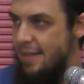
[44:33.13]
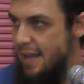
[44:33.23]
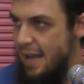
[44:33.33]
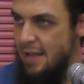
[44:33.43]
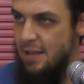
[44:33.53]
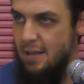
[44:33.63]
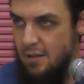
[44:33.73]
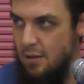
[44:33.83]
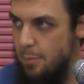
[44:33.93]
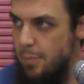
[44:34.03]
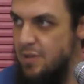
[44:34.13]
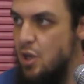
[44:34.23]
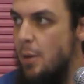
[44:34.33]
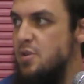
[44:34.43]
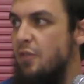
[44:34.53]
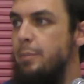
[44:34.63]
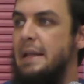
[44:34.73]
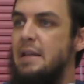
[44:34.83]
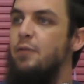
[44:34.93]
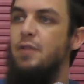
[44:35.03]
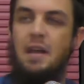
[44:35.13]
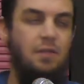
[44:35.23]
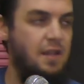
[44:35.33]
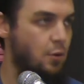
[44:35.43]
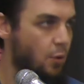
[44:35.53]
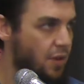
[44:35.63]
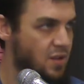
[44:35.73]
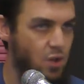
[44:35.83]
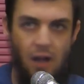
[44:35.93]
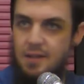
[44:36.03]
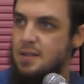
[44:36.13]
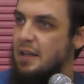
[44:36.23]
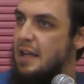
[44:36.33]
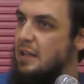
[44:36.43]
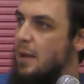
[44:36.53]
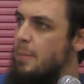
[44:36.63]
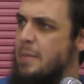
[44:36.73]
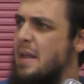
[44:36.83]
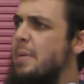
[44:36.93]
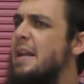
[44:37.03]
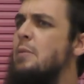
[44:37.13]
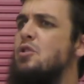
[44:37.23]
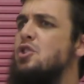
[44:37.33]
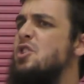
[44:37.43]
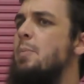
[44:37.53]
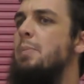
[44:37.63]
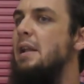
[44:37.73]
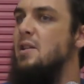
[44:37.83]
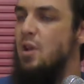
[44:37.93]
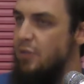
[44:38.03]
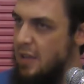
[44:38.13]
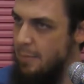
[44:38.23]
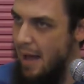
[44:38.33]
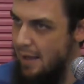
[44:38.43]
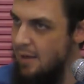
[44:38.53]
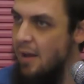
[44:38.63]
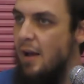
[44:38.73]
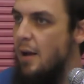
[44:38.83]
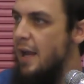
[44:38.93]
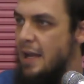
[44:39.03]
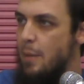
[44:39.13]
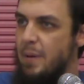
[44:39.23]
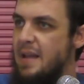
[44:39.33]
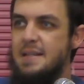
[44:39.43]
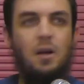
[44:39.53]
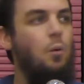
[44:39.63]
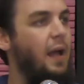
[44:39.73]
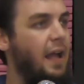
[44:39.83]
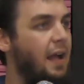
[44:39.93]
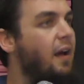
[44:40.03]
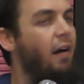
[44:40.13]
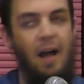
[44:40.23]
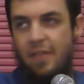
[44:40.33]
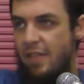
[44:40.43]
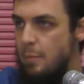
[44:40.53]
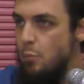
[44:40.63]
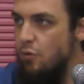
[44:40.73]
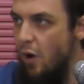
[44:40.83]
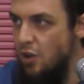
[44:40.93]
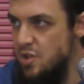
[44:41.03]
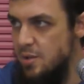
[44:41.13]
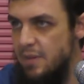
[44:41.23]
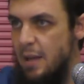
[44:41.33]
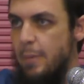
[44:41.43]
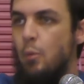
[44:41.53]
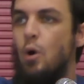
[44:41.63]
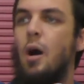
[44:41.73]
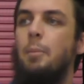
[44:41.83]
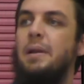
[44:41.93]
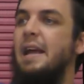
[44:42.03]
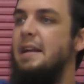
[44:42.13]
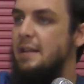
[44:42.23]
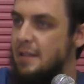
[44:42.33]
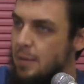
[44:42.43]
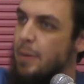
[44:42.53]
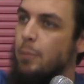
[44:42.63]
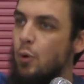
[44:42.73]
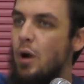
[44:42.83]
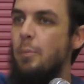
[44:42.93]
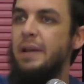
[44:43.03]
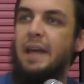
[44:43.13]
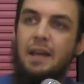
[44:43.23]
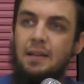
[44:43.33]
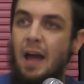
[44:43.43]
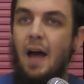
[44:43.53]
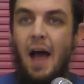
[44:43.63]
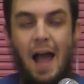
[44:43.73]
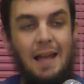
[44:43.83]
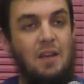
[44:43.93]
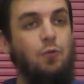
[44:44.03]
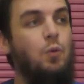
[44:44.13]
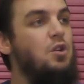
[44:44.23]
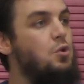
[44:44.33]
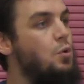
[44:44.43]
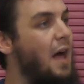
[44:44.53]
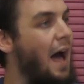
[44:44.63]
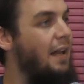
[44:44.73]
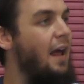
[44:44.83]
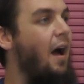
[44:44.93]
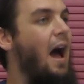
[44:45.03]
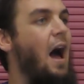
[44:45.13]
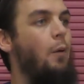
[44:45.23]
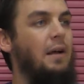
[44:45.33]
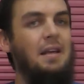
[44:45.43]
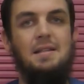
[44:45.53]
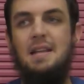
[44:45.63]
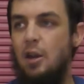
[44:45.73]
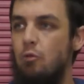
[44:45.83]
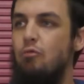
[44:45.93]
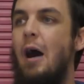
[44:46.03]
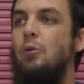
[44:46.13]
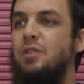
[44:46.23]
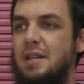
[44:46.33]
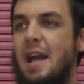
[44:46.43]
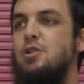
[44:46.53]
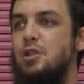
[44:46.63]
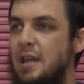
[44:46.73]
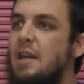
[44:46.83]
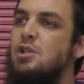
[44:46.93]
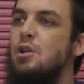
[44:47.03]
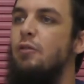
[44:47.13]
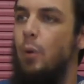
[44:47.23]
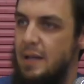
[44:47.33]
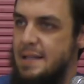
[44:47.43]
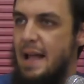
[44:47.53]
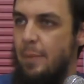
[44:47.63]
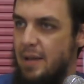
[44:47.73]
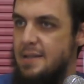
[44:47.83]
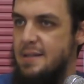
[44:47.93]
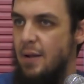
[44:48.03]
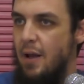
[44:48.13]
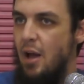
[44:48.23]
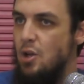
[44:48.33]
and in terms of belief, they started studying that maybe they begin with just the pillars of Iman in a basic way, and then they move on to something a bit more complicated and a bit more complicated. And if we do that, our kids get a rounded education of what Islam is.